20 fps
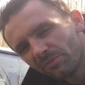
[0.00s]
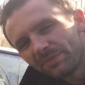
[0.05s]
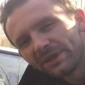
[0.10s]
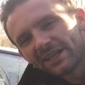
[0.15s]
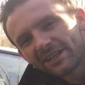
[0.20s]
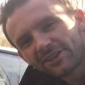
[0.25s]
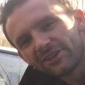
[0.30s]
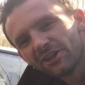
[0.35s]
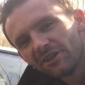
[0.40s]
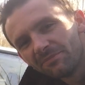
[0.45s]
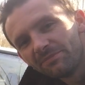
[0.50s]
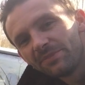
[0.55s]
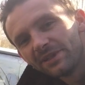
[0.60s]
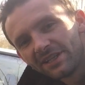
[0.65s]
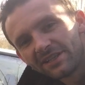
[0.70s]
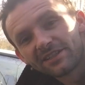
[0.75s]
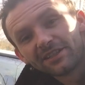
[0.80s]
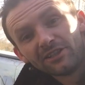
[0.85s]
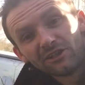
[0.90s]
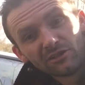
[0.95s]
a big job,
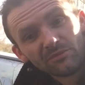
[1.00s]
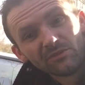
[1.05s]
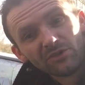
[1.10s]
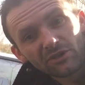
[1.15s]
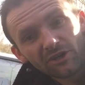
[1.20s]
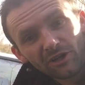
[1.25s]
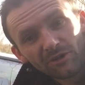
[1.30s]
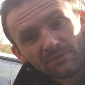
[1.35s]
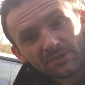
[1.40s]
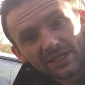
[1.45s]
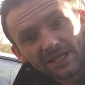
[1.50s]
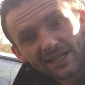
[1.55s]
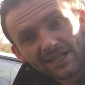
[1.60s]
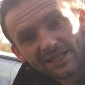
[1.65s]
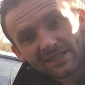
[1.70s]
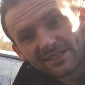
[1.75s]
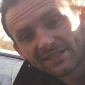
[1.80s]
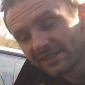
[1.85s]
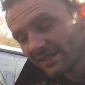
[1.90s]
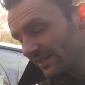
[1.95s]
but it's a lot more
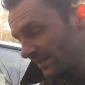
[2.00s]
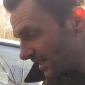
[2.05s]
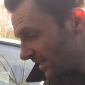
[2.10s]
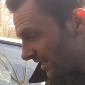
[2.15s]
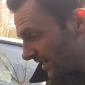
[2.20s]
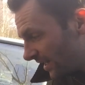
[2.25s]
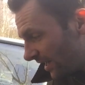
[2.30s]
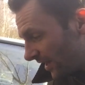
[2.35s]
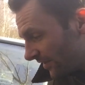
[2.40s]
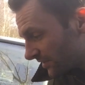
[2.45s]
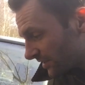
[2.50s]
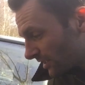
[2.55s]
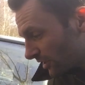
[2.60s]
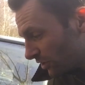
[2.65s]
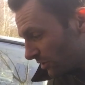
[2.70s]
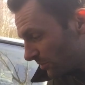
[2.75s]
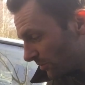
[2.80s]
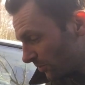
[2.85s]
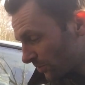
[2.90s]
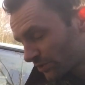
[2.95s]
complicated and there's a
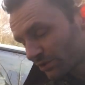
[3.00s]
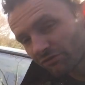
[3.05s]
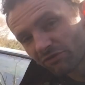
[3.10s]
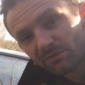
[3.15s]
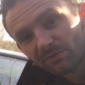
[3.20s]
lot more to